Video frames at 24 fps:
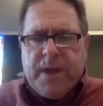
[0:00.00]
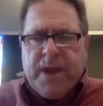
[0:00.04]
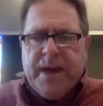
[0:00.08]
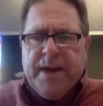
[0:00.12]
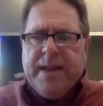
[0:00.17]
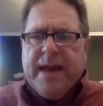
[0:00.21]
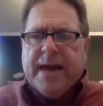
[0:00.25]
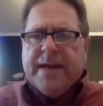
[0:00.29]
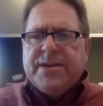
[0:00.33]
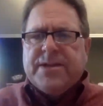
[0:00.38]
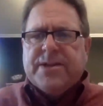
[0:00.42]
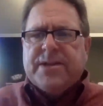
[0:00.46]

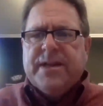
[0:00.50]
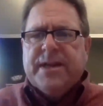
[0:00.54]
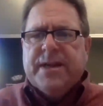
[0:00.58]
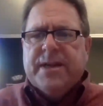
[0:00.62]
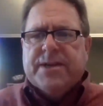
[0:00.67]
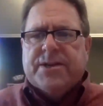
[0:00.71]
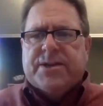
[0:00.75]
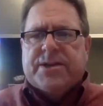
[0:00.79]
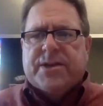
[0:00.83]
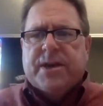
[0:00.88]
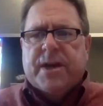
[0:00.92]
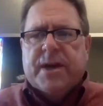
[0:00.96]
and that's
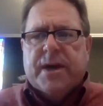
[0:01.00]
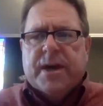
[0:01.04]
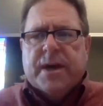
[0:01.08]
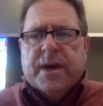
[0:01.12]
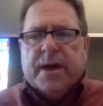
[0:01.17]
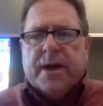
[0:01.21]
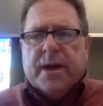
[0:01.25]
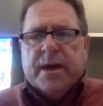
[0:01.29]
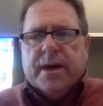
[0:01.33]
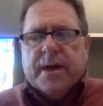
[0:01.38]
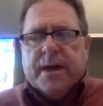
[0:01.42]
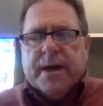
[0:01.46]
this
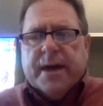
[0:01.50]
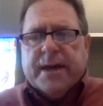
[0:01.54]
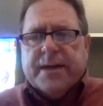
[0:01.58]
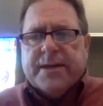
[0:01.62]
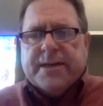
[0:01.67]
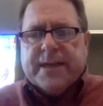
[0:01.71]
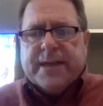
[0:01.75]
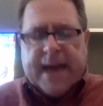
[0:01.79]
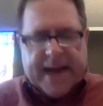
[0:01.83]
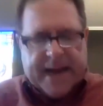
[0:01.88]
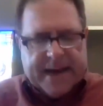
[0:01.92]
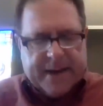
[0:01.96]

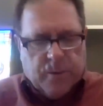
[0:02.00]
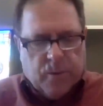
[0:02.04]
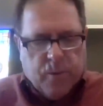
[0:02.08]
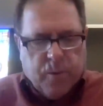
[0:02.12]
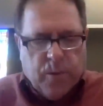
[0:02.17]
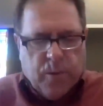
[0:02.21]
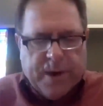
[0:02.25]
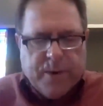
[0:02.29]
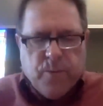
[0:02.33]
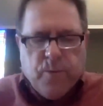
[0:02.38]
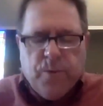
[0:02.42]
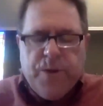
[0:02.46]
is that
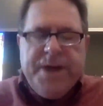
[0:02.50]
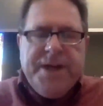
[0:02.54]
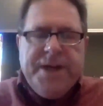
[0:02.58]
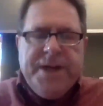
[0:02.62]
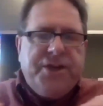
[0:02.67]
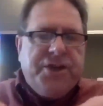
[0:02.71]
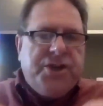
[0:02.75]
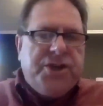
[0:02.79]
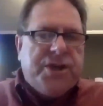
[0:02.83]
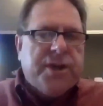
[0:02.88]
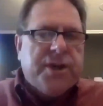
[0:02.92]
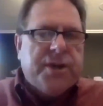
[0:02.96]
when we
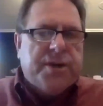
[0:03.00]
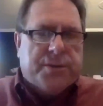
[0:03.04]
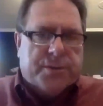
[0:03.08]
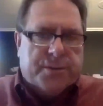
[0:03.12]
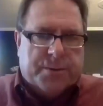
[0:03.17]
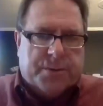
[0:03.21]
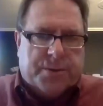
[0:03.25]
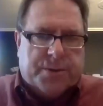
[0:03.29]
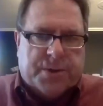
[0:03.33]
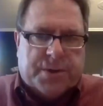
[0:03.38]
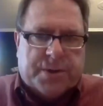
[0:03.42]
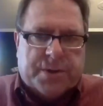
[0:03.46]

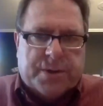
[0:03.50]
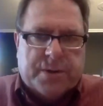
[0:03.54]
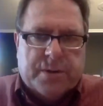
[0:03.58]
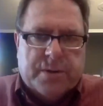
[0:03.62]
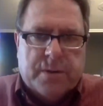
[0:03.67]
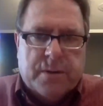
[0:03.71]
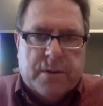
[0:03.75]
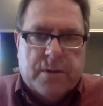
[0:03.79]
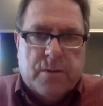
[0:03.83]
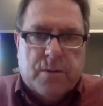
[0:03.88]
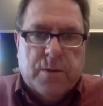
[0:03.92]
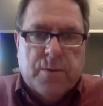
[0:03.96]
choose,
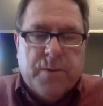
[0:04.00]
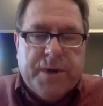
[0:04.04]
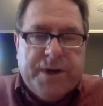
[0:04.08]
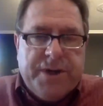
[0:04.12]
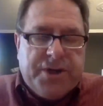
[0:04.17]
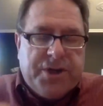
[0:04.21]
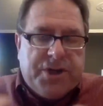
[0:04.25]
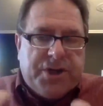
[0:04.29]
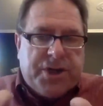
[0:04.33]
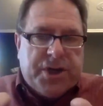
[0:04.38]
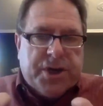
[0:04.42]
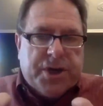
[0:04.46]
when we
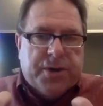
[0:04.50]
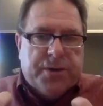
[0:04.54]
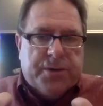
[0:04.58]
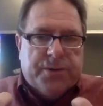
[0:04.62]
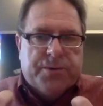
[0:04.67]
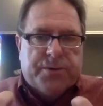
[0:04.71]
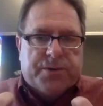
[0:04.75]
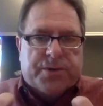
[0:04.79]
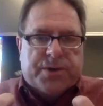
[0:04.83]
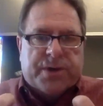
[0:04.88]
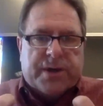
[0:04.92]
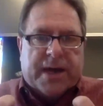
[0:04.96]

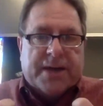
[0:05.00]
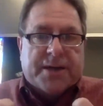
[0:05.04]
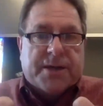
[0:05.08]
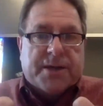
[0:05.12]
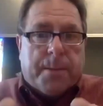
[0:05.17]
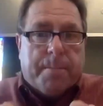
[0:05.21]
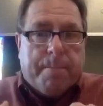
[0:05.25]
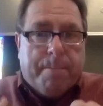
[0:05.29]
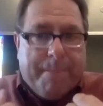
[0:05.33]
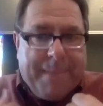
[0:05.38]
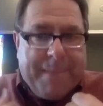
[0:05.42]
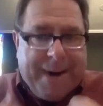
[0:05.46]
choose as
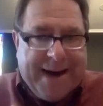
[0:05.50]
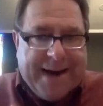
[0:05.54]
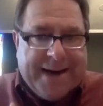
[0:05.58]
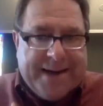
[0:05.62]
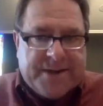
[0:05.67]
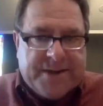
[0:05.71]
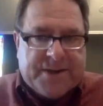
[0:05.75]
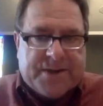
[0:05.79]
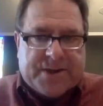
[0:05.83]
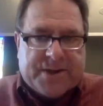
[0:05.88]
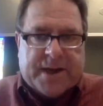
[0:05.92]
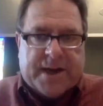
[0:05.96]
a
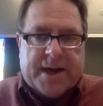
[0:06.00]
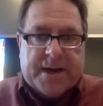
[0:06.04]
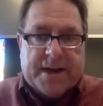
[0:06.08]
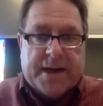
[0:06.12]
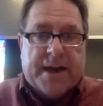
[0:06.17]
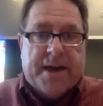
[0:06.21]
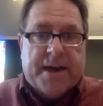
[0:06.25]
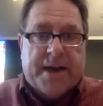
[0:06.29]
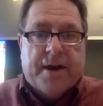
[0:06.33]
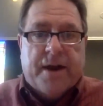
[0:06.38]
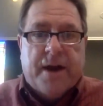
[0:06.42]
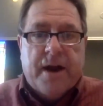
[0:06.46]
mindset
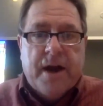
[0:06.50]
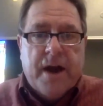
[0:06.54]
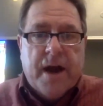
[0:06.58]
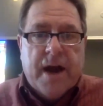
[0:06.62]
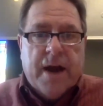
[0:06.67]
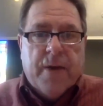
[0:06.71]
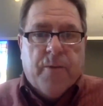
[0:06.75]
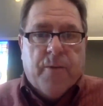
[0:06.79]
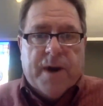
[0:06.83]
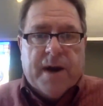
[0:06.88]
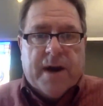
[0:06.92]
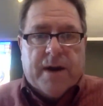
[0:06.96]
and, a,
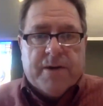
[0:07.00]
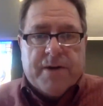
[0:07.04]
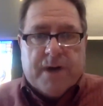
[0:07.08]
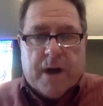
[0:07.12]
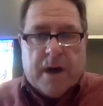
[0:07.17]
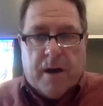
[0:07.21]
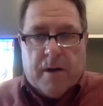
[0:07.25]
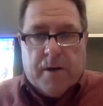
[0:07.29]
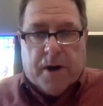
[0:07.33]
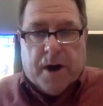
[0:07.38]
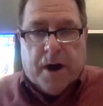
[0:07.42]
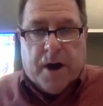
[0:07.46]
and what I'll
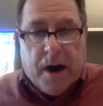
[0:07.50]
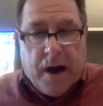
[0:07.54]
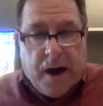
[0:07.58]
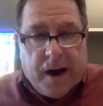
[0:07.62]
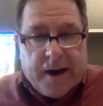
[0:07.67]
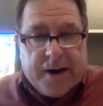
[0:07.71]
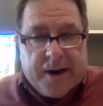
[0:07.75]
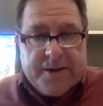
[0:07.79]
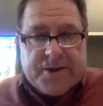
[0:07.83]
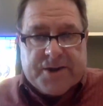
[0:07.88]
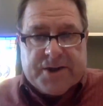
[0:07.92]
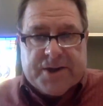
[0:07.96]
call a
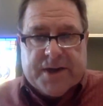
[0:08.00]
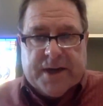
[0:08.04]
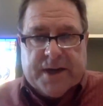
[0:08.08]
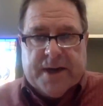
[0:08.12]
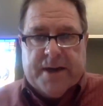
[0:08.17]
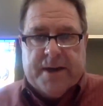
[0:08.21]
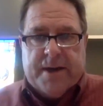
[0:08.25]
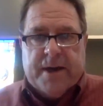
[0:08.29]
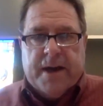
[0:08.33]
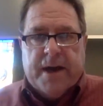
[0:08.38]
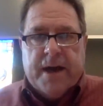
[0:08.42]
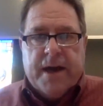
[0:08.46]
heart
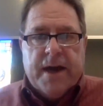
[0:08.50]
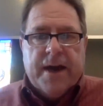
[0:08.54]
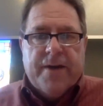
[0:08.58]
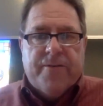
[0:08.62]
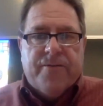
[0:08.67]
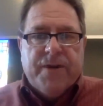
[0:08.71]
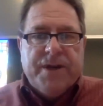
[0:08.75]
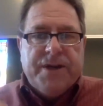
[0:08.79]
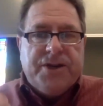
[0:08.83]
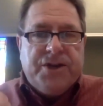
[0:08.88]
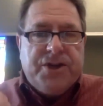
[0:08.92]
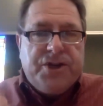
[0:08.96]
set,
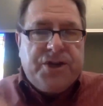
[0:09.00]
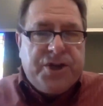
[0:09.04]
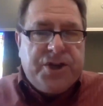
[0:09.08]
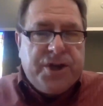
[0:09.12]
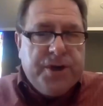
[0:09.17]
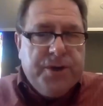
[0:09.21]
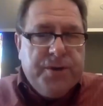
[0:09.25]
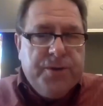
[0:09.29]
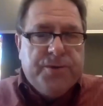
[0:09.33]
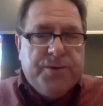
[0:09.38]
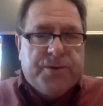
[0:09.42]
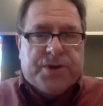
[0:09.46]
if we
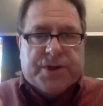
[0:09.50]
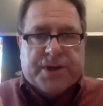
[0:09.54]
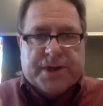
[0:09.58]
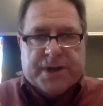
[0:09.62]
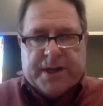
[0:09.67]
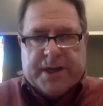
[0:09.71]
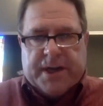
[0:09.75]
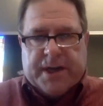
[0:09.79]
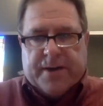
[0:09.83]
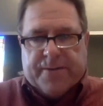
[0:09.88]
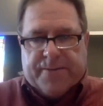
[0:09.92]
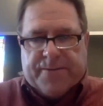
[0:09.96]
choose to
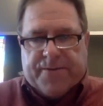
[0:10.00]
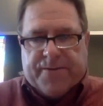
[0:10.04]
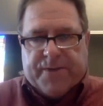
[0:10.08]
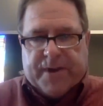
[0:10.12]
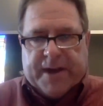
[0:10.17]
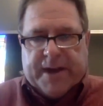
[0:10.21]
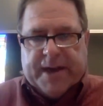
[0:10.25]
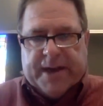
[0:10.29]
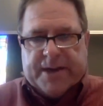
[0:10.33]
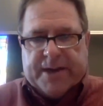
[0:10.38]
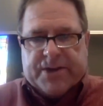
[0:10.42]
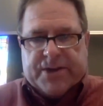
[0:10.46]
give
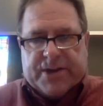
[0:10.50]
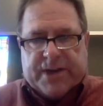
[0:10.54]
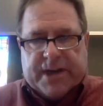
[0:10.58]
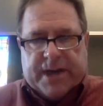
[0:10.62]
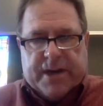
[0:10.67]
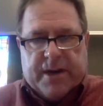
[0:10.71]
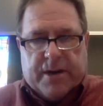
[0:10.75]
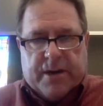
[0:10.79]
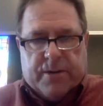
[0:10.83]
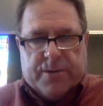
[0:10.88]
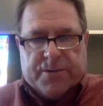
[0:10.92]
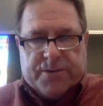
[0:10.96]
thanks
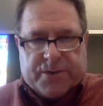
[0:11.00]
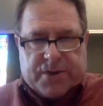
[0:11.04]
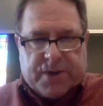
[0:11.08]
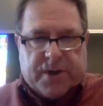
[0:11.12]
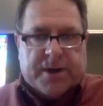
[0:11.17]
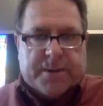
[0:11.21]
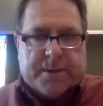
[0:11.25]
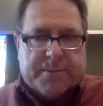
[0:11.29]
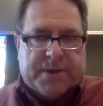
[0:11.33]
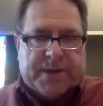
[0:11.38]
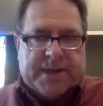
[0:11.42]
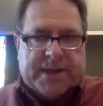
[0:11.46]
in all
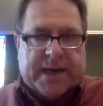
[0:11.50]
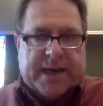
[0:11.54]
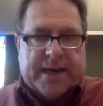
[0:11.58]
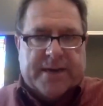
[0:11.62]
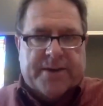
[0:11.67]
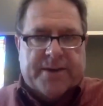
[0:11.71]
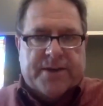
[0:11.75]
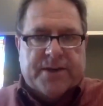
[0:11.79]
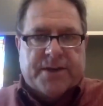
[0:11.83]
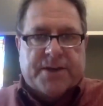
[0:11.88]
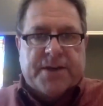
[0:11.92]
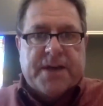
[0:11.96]

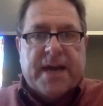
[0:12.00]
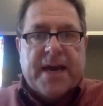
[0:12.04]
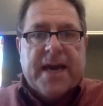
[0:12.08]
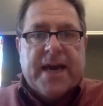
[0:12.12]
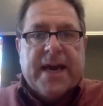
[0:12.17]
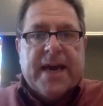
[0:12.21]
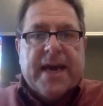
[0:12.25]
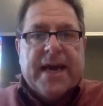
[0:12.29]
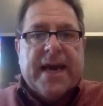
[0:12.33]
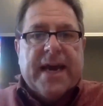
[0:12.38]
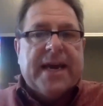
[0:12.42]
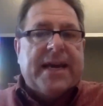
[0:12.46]
circumstances,
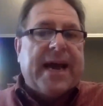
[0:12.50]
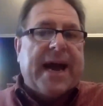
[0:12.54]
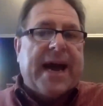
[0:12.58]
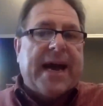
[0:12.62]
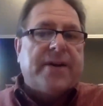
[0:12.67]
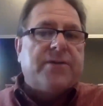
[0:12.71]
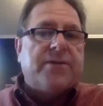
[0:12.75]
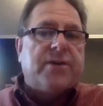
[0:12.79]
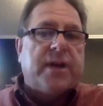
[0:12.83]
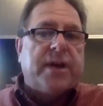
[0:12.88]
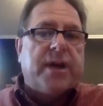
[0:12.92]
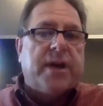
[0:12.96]
it
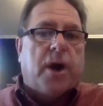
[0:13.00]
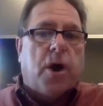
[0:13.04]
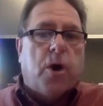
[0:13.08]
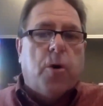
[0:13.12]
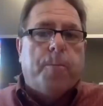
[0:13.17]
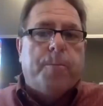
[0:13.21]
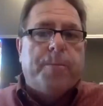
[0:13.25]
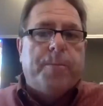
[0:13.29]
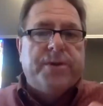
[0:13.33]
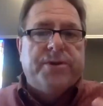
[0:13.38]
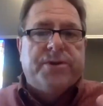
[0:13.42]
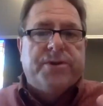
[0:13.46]
actually
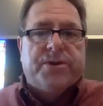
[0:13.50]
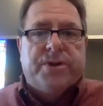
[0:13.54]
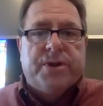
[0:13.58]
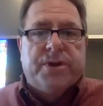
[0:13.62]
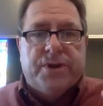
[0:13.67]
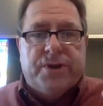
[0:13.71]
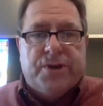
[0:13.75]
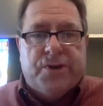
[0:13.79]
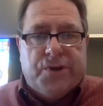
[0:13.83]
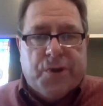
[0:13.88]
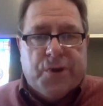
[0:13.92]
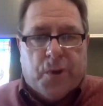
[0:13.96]
opens
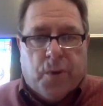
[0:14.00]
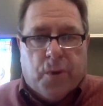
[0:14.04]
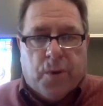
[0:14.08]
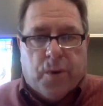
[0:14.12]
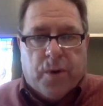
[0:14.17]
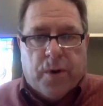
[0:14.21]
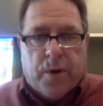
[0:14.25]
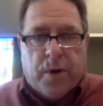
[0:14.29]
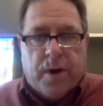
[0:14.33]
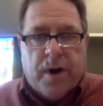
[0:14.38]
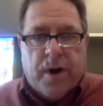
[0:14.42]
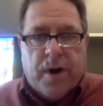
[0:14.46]
the
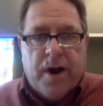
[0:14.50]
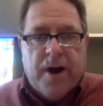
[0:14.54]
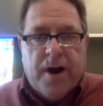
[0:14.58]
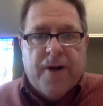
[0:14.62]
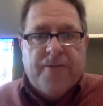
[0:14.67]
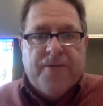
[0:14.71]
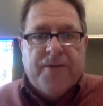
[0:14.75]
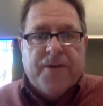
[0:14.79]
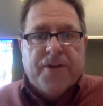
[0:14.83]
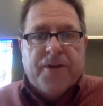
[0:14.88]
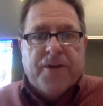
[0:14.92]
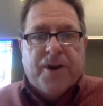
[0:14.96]
door
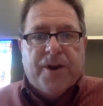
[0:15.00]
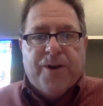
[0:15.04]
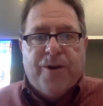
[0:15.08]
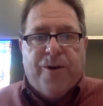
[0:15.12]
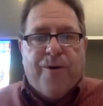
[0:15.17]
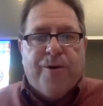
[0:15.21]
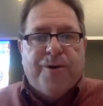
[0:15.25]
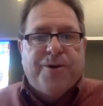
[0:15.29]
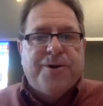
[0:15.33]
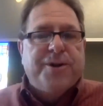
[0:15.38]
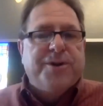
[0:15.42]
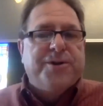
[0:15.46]
for the
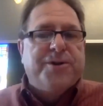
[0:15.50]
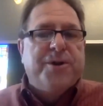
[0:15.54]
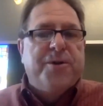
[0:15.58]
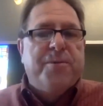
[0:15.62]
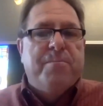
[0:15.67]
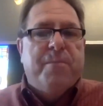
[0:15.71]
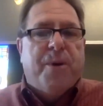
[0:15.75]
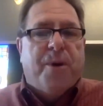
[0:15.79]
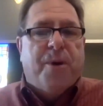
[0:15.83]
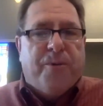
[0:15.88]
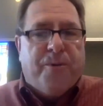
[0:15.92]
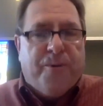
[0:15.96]
Lord to
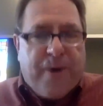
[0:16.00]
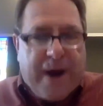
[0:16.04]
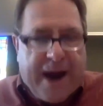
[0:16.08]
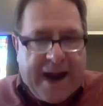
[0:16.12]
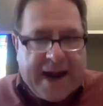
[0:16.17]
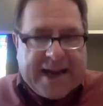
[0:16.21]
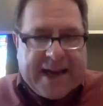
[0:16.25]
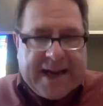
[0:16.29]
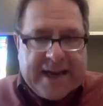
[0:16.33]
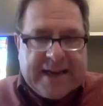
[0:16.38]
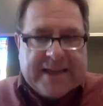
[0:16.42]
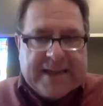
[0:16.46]
do
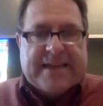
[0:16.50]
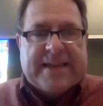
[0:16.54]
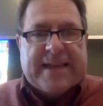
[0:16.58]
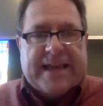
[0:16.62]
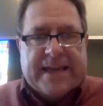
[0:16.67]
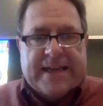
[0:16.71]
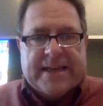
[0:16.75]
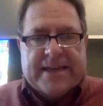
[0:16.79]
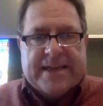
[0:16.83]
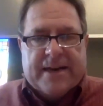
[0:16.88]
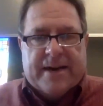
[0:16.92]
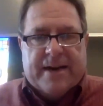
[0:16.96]
miraculous
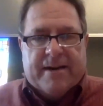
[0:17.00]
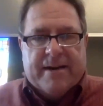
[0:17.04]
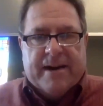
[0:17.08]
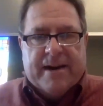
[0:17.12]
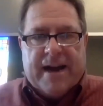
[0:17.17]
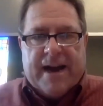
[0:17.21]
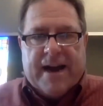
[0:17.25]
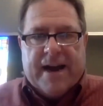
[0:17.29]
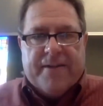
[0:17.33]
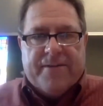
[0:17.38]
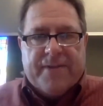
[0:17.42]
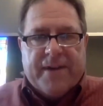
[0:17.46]
things in our
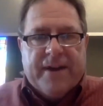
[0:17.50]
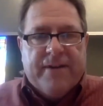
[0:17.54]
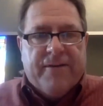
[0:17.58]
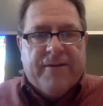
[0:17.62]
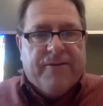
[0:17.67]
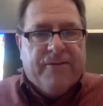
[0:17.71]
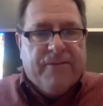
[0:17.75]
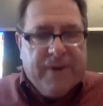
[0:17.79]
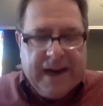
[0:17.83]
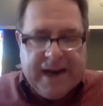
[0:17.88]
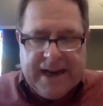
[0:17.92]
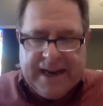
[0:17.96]
life. It
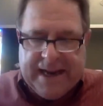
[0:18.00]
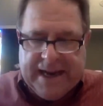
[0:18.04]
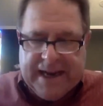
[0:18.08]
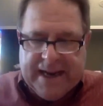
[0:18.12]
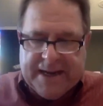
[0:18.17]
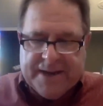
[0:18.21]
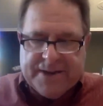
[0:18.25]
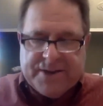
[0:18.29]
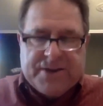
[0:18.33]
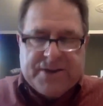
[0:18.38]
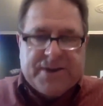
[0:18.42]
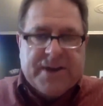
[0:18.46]
really
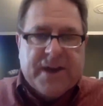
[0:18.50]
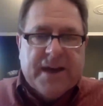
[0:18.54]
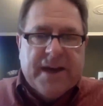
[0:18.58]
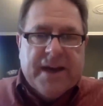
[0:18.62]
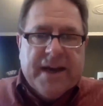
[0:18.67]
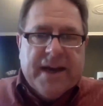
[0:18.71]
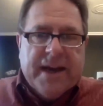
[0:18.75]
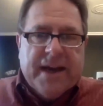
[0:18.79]
is.